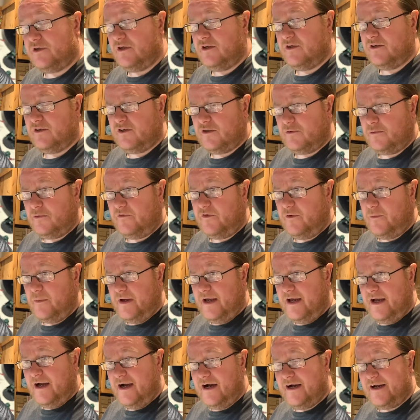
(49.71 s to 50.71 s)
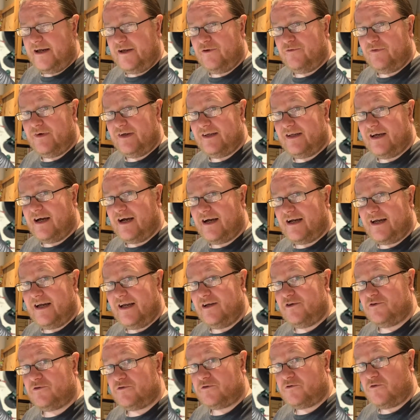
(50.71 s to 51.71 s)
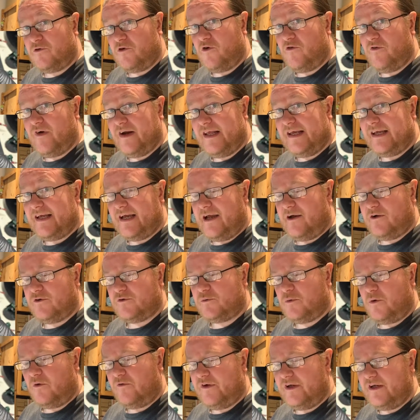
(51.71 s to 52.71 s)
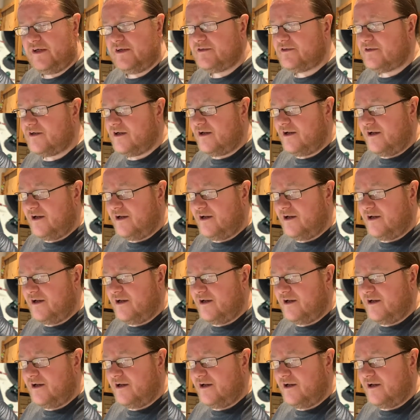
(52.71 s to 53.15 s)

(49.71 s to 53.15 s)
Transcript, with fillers: Some of you may argue that Dark Angels are already Chaos Warriors.